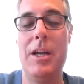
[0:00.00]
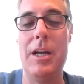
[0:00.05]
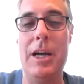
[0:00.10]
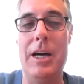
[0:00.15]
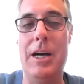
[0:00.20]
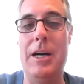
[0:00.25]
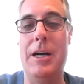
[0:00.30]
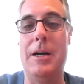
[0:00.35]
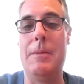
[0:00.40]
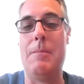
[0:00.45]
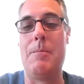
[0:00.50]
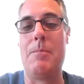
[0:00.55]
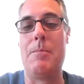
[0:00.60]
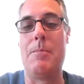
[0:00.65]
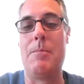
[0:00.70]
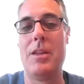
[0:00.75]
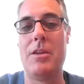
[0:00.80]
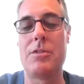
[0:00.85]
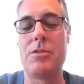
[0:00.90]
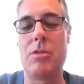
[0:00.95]

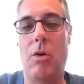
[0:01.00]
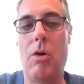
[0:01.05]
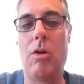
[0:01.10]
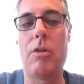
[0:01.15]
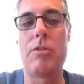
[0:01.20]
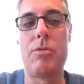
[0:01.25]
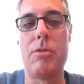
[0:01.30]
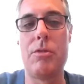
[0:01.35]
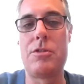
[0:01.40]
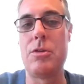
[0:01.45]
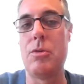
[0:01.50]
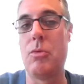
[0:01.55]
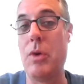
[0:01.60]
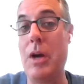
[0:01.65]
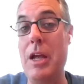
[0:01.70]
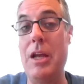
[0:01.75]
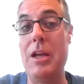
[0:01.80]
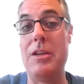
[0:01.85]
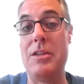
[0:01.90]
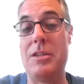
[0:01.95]
There's all sorts of
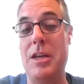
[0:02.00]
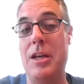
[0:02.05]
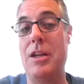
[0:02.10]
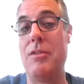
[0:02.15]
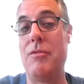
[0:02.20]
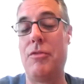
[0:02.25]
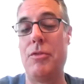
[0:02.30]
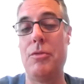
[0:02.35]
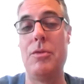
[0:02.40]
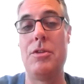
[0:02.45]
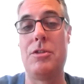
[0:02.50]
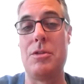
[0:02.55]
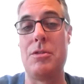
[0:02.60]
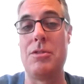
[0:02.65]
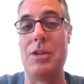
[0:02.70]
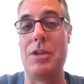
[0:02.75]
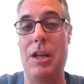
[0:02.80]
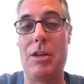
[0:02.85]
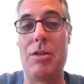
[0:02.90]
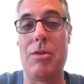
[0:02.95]
ways that
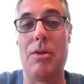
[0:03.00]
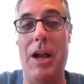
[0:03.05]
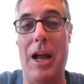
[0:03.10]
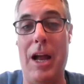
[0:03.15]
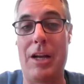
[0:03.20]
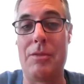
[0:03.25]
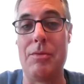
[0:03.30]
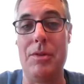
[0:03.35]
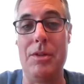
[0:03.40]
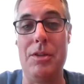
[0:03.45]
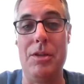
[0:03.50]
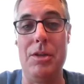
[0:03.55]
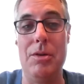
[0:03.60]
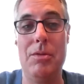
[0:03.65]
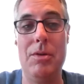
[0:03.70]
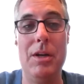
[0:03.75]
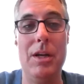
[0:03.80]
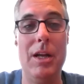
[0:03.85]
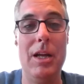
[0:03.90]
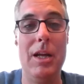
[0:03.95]
influencers interact with you.
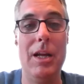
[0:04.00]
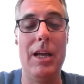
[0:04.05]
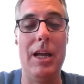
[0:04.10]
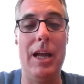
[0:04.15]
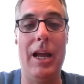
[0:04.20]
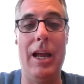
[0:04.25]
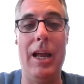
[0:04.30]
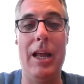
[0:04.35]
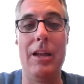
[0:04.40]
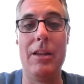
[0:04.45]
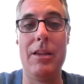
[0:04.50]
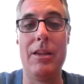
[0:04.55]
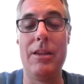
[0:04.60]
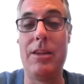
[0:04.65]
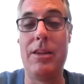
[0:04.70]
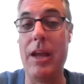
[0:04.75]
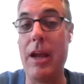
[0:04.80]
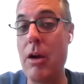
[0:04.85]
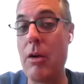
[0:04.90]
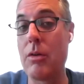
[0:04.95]
And
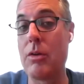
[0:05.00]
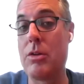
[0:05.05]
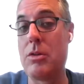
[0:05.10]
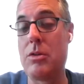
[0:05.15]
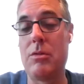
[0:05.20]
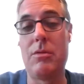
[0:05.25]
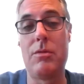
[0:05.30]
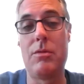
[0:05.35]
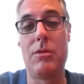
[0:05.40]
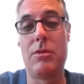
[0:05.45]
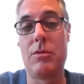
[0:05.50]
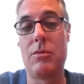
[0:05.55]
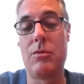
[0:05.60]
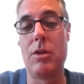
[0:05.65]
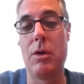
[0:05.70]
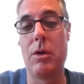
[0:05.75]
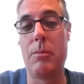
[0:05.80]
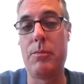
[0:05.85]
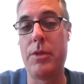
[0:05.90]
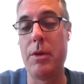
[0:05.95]

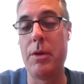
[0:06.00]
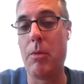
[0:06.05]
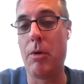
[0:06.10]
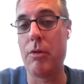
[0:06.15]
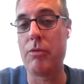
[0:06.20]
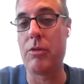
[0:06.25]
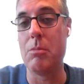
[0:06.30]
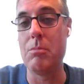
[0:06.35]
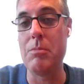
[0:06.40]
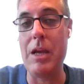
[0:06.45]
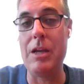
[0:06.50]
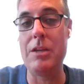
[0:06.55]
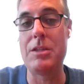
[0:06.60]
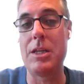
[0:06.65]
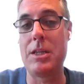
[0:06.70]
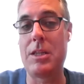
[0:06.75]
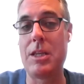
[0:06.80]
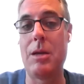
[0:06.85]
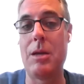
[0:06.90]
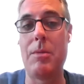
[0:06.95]
the most
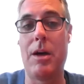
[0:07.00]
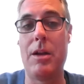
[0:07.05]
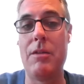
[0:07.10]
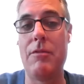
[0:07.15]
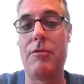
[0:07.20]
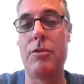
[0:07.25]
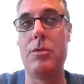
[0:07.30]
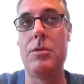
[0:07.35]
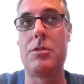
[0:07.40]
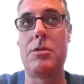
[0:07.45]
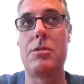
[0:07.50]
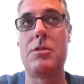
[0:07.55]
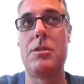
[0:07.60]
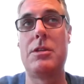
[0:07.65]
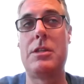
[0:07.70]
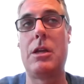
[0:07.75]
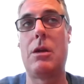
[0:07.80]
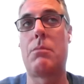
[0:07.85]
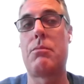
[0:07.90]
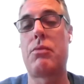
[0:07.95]
amazing thing about influencers
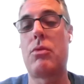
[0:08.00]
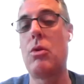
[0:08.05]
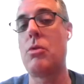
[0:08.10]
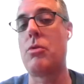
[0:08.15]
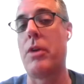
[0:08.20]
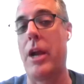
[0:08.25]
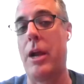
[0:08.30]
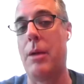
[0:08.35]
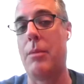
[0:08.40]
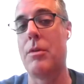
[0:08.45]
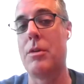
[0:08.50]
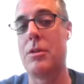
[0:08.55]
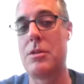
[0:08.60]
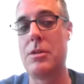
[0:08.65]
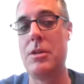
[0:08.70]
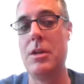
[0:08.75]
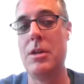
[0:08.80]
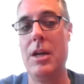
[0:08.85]
is they're programmers,